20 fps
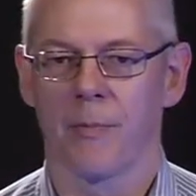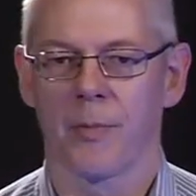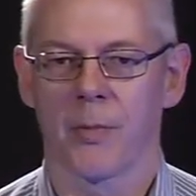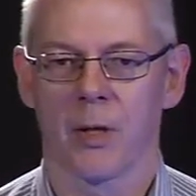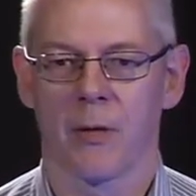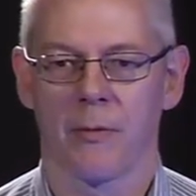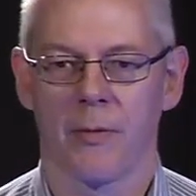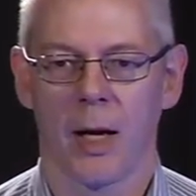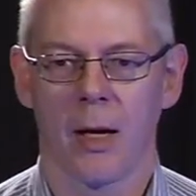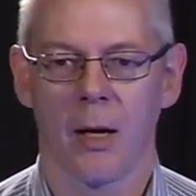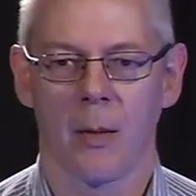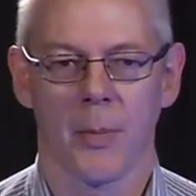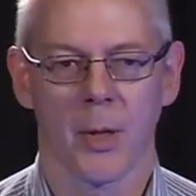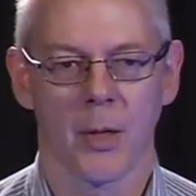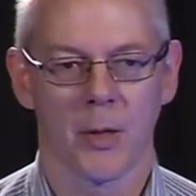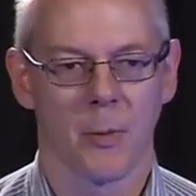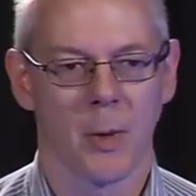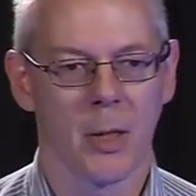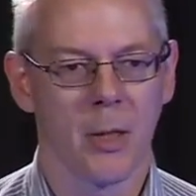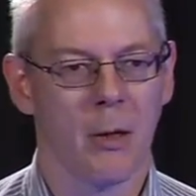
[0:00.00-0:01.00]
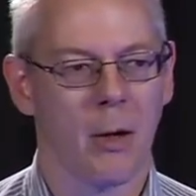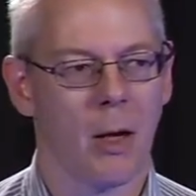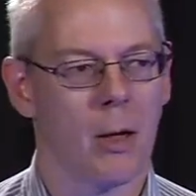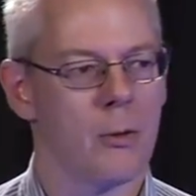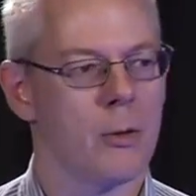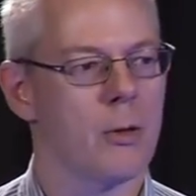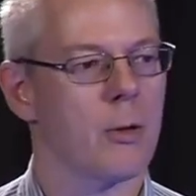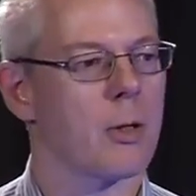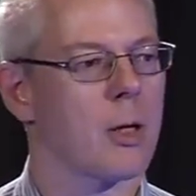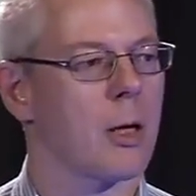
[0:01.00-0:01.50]
Developers, when you
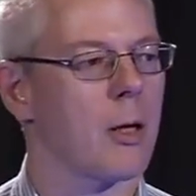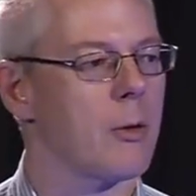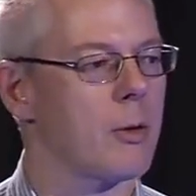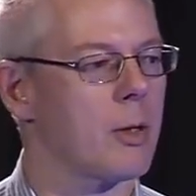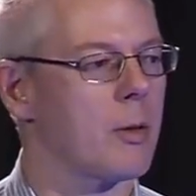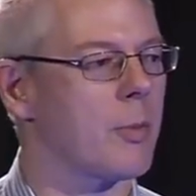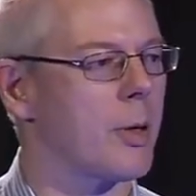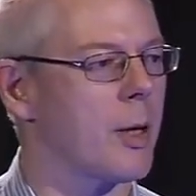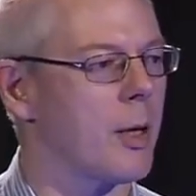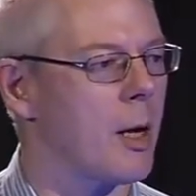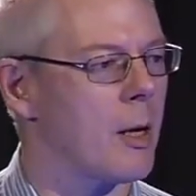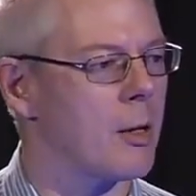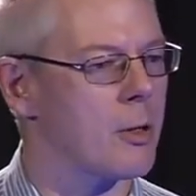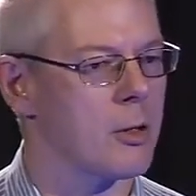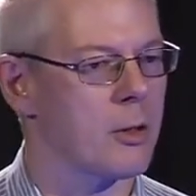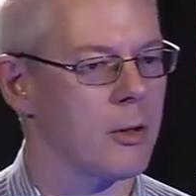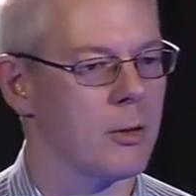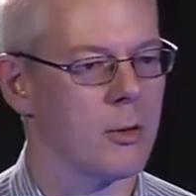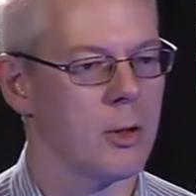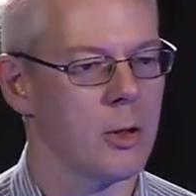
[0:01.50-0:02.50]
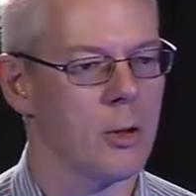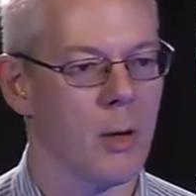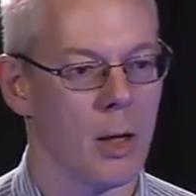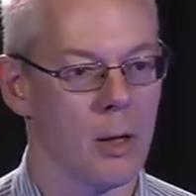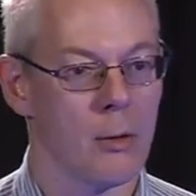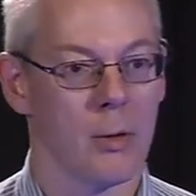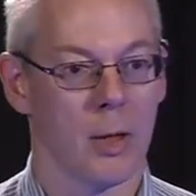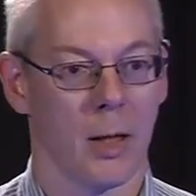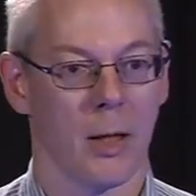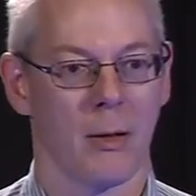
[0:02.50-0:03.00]
own your code in production, you
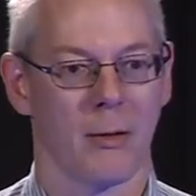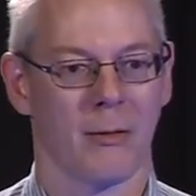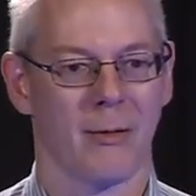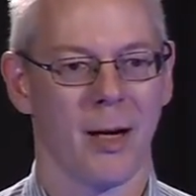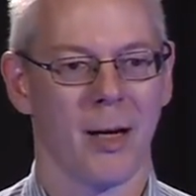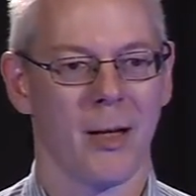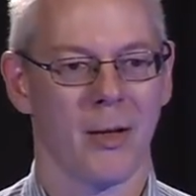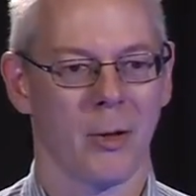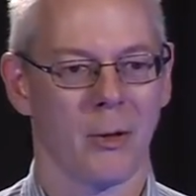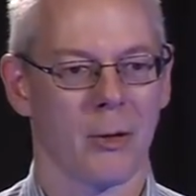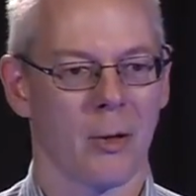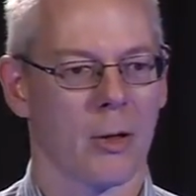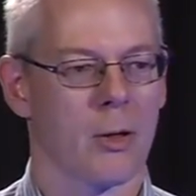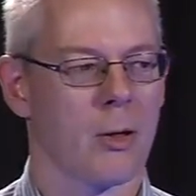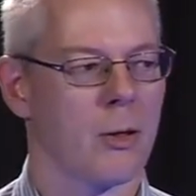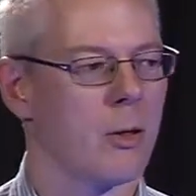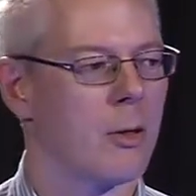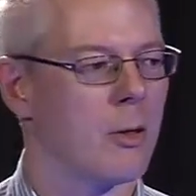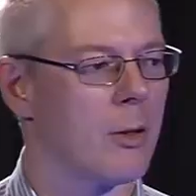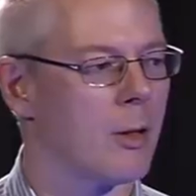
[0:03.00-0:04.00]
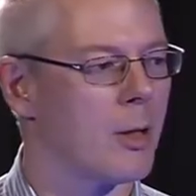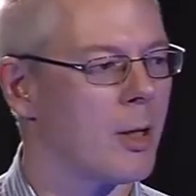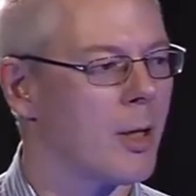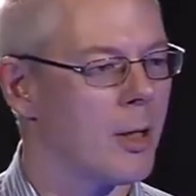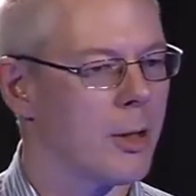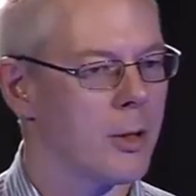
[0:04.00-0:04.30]
own it, right? You're on call.